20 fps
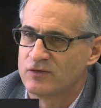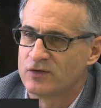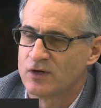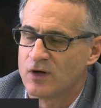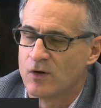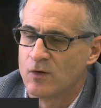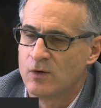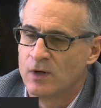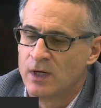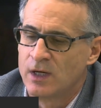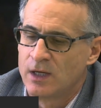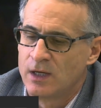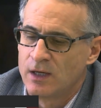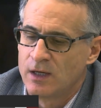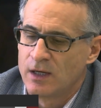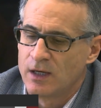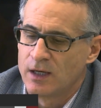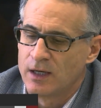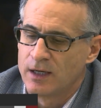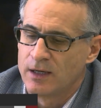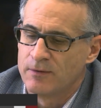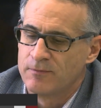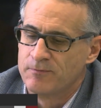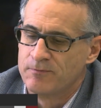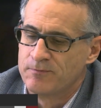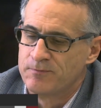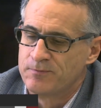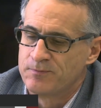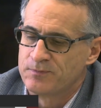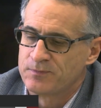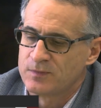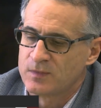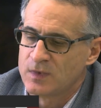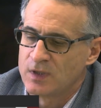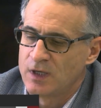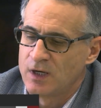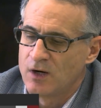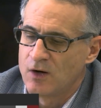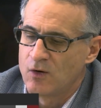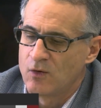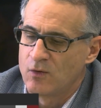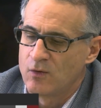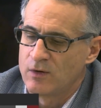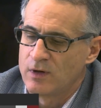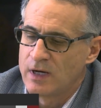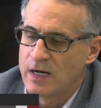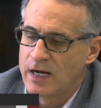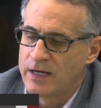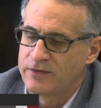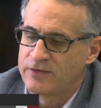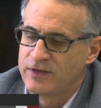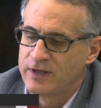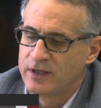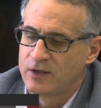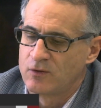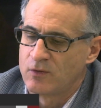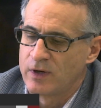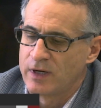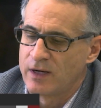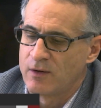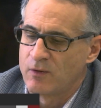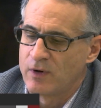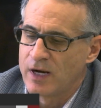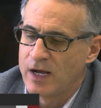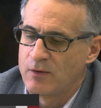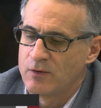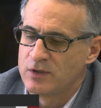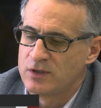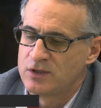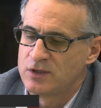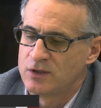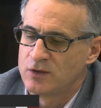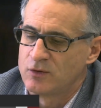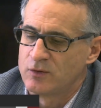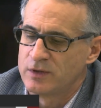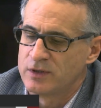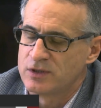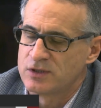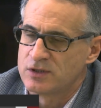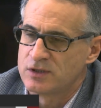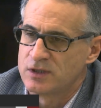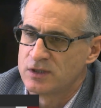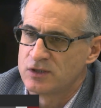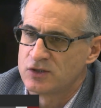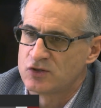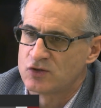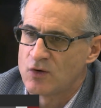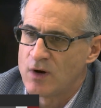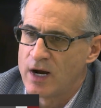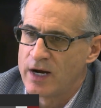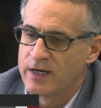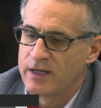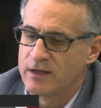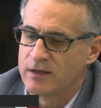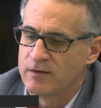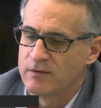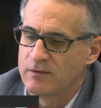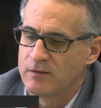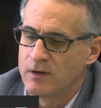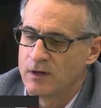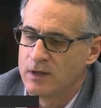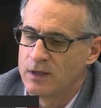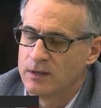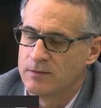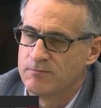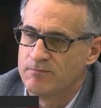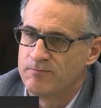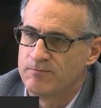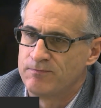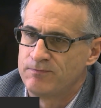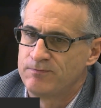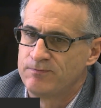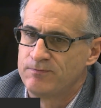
So, I think what I would do is try to,